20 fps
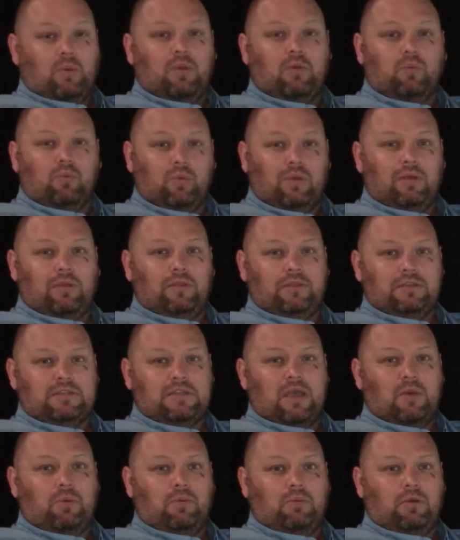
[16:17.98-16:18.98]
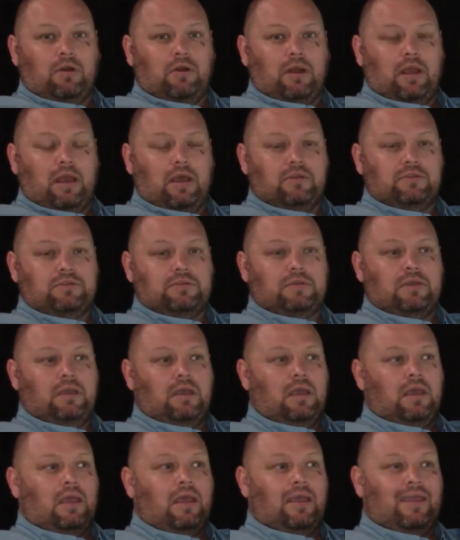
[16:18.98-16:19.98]
we run our house.
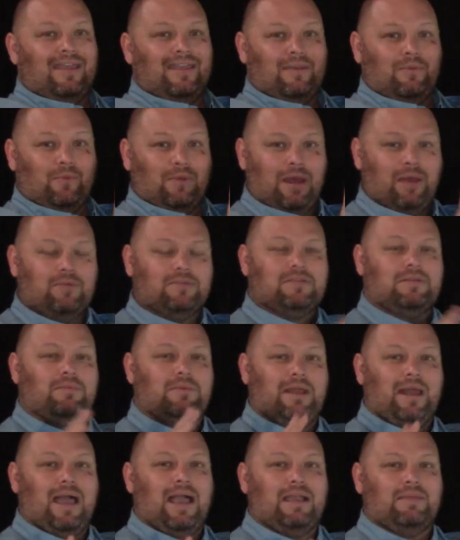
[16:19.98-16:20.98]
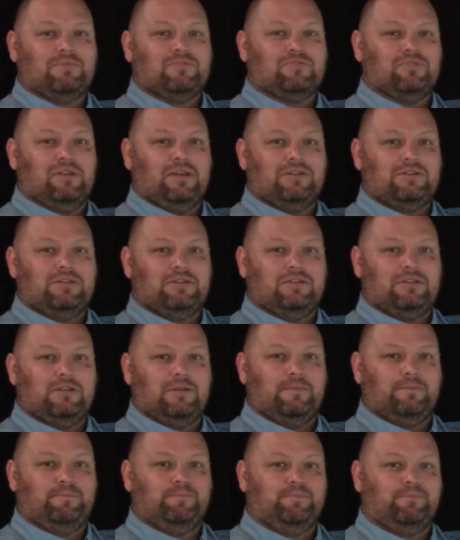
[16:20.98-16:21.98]
When I was in a monogamous
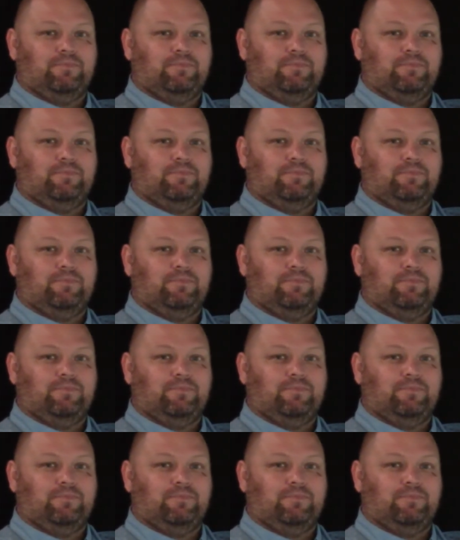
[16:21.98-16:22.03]
relationship,